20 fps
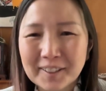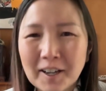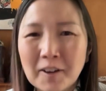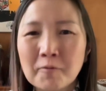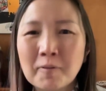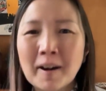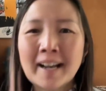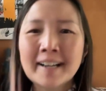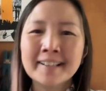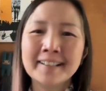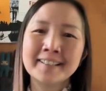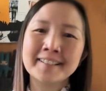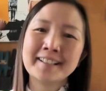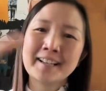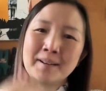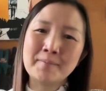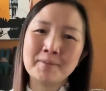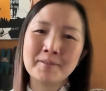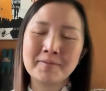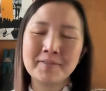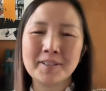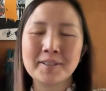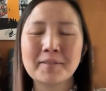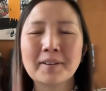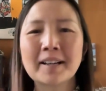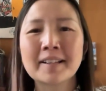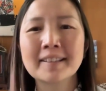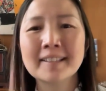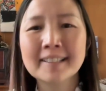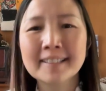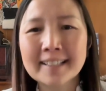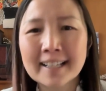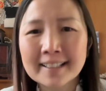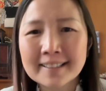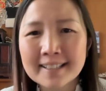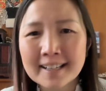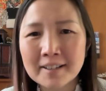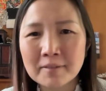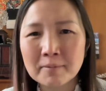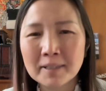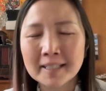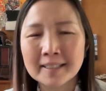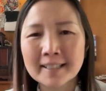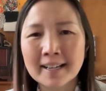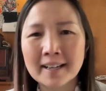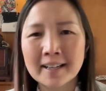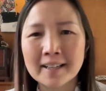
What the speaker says: right on top of you. I think that's how we die